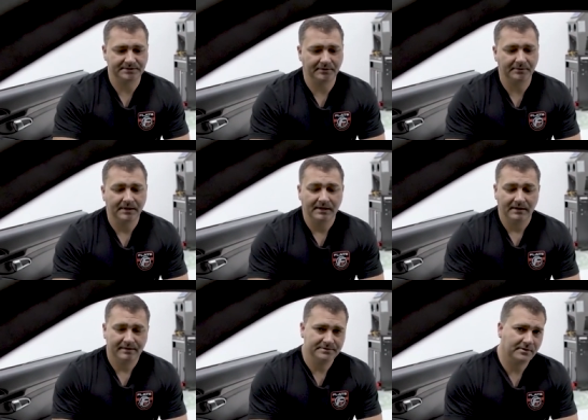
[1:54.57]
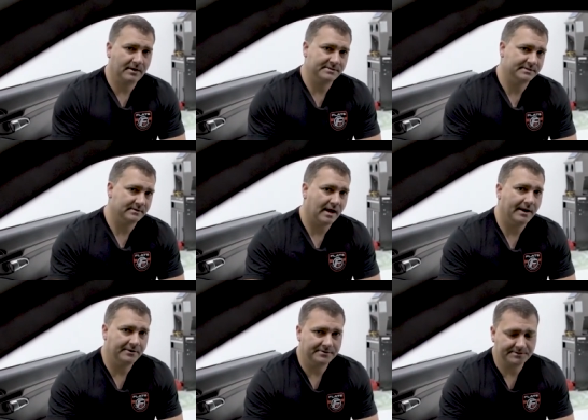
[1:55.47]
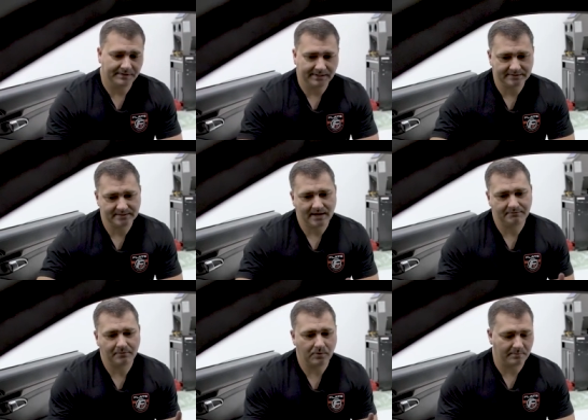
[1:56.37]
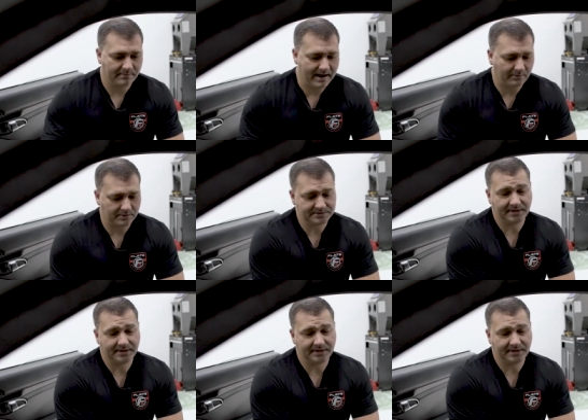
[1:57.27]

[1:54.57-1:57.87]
So these are on sliders, so they can slide forward and backwards,